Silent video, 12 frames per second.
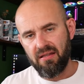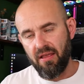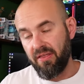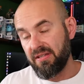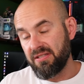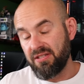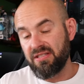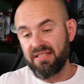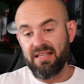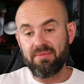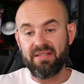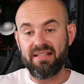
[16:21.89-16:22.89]
Now, this just
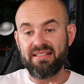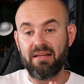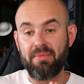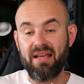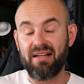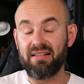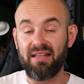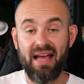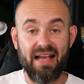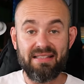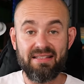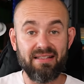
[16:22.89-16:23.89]
seems like it's going to be a
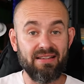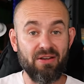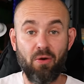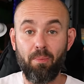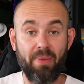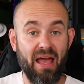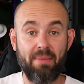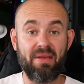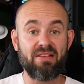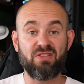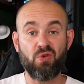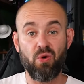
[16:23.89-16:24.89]
classic, you know,
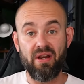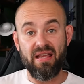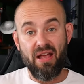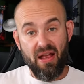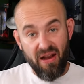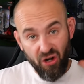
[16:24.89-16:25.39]
Batman story.